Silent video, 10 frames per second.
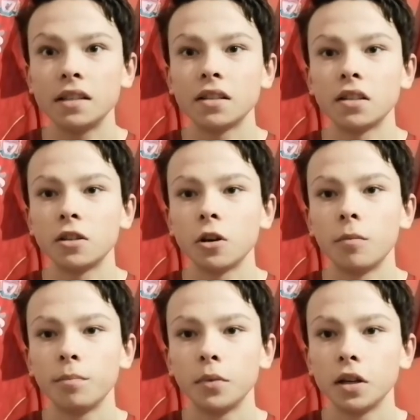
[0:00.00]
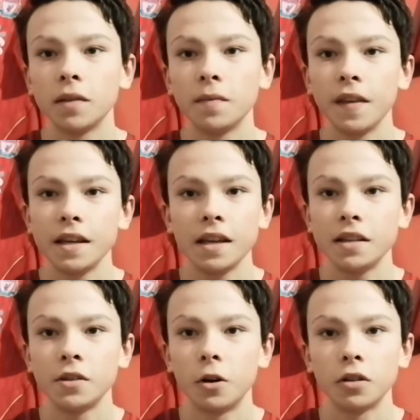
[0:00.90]
does a job, but
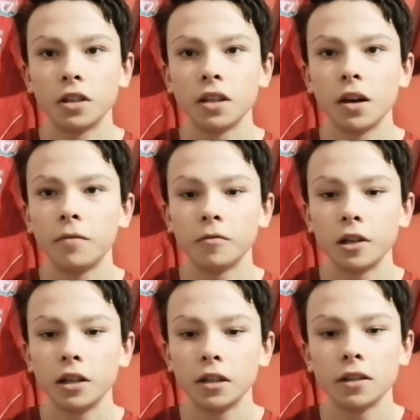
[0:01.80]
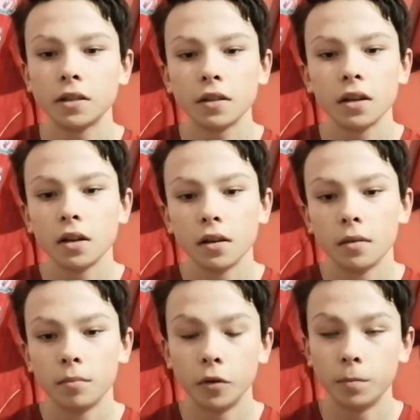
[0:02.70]
he's not good enough for England.
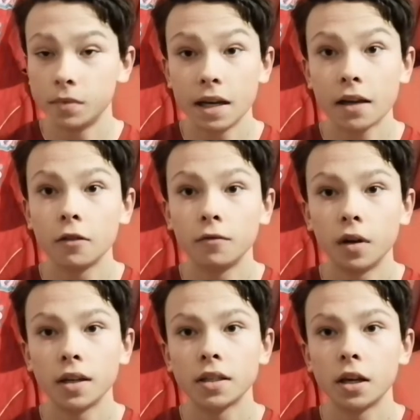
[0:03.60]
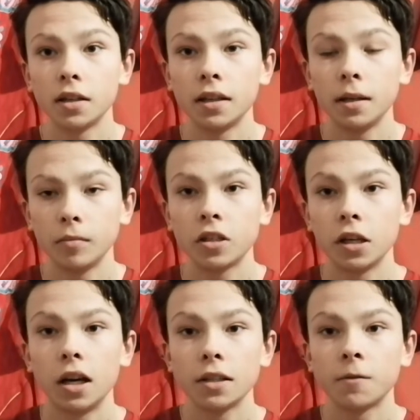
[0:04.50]
But Declan Rice, I think,
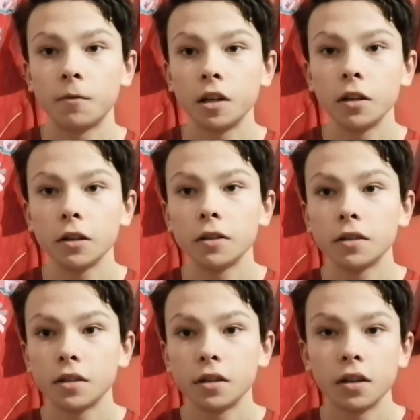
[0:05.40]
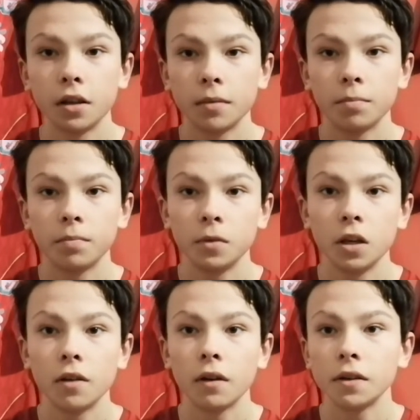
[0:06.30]
starts for England at the
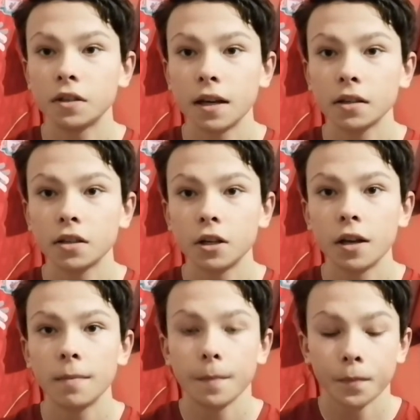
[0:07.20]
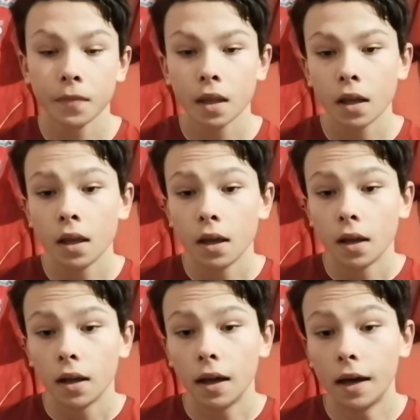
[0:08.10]
Euros next year.
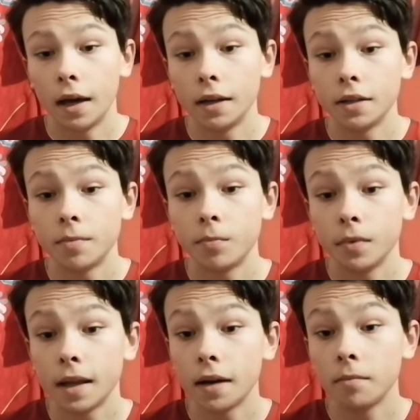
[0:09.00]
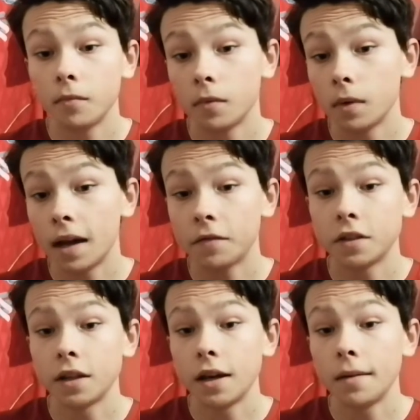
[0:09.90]
And then
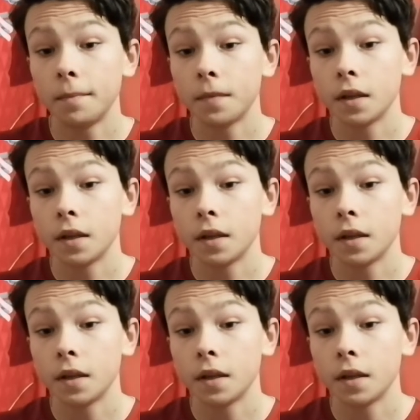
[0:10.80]
after that,